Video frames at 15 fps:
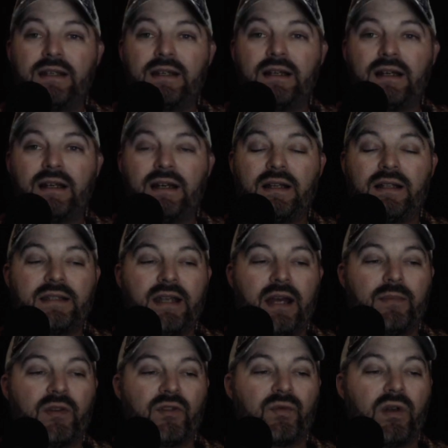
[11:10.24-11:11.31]

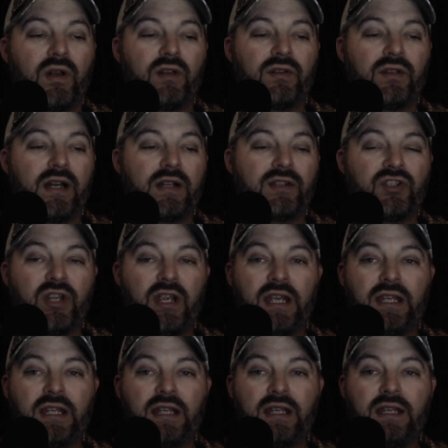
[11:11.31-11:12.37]
Untappd as well. You got
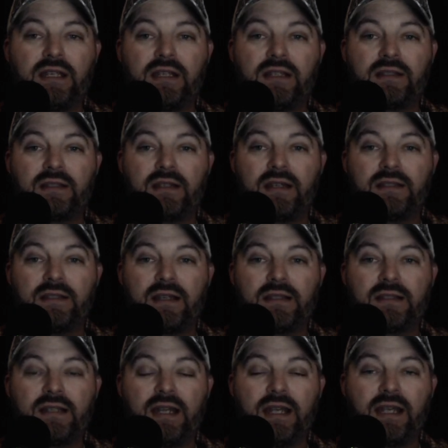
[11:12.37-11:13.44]
Jakey is Dust
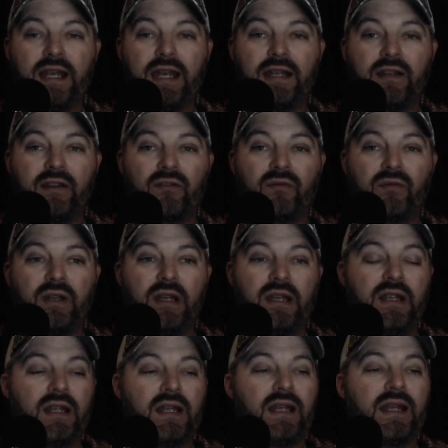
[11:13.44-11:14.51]
Snake
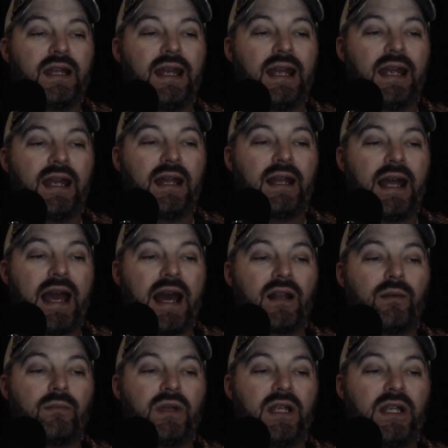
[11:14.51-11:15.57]
83, and
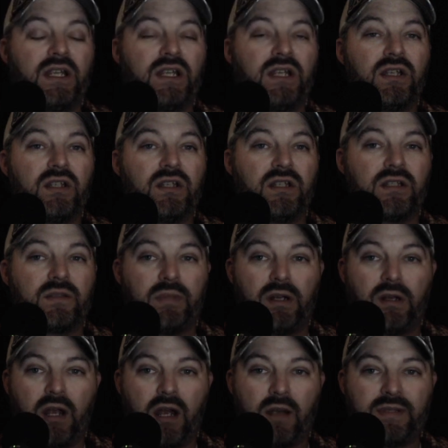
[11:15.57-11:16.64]
Adam is
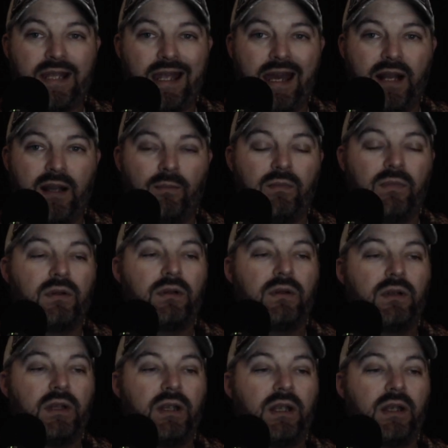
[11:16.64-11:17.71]
Bearded Hops Adam.
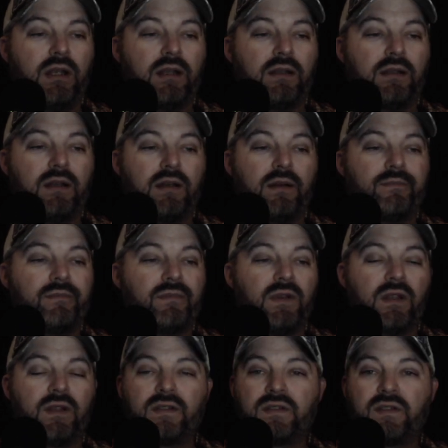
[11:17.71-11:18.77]
And you
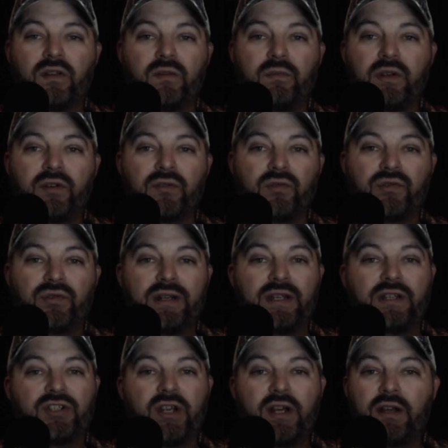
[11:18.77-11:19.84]
can see all the beers we're
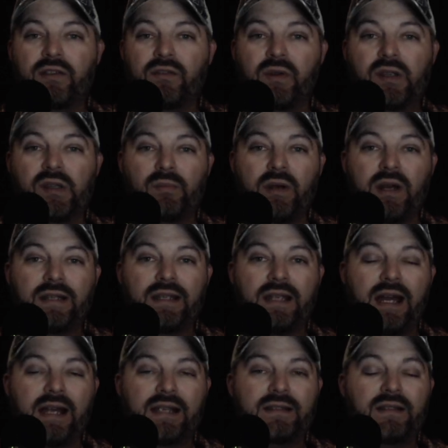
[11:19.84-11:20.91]
drinking. Check out the regular
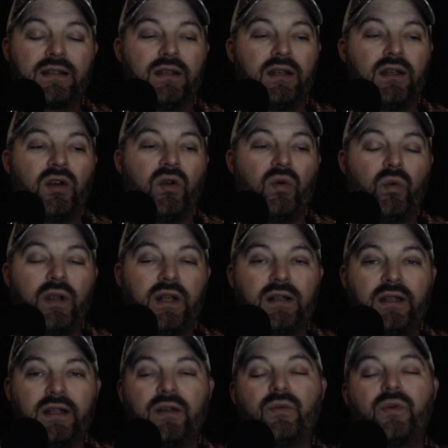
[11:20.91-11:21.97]
podcast
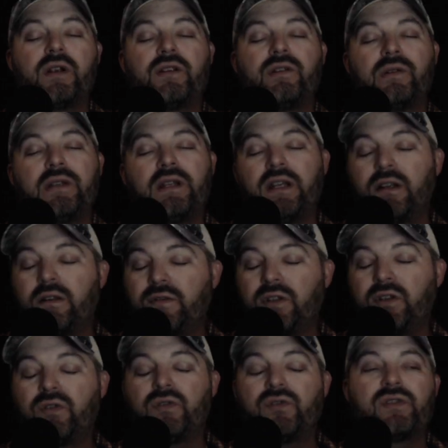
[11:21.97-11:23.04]
weekly. We are doing
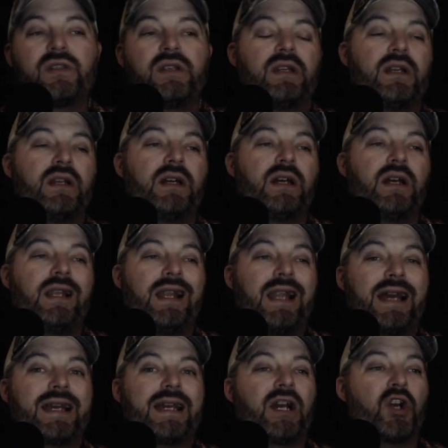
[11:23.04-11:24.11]
interviews
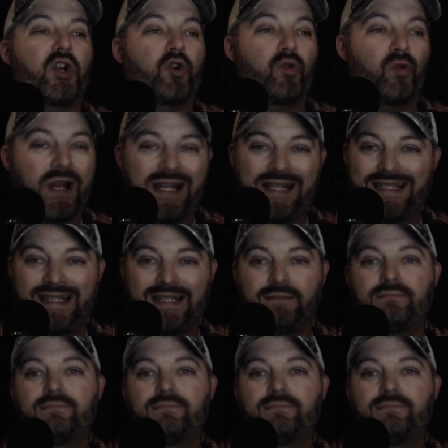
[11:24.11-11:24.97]
like crazy.